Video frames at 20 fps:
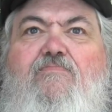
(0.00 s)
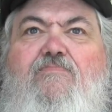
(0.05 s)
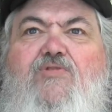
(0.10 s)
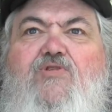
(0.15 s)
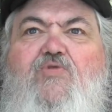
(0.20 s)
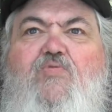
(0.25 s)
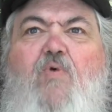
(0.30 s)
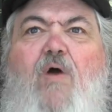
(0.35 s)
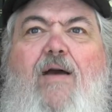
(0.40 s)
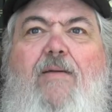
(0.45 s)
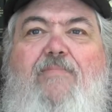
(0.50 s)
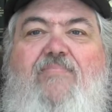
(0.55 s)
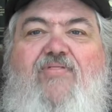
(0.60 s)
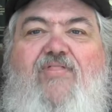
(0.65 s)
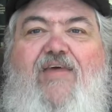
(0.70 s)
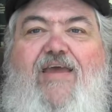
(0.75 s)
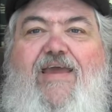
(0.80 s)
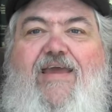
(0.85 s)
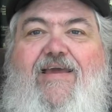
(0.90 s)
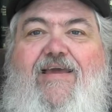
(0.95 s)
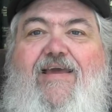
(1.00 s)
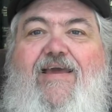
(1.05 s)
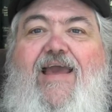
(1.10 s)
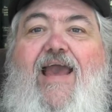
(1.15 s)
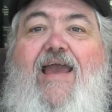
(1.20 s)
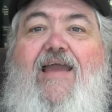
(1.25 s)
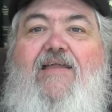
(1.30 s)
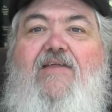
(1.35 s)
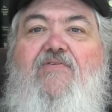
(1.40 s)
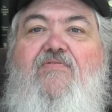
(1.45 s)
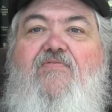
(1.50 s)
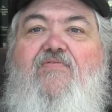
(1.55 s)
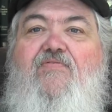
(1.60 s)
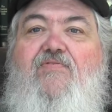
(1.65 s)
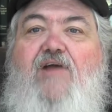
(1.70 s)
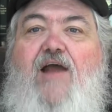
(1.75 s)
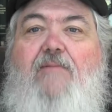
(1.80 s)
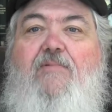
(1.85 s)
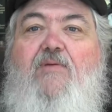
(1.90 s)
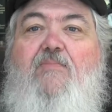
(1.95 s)
Swamp Thing kind
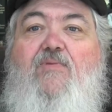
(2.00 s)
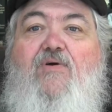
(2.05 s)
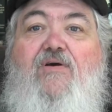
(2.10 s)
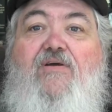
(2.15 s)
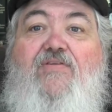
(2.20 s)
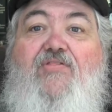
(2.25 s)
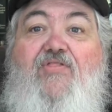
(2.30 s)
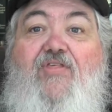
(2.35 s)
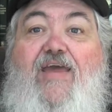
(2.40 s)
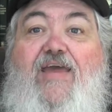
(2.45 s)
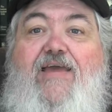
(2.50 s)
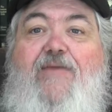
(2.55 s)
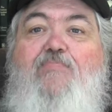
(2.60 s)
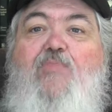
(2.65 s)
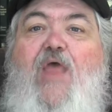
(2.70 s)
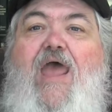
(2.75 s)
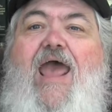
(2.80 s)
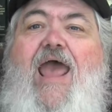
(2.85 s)
of comic book thing.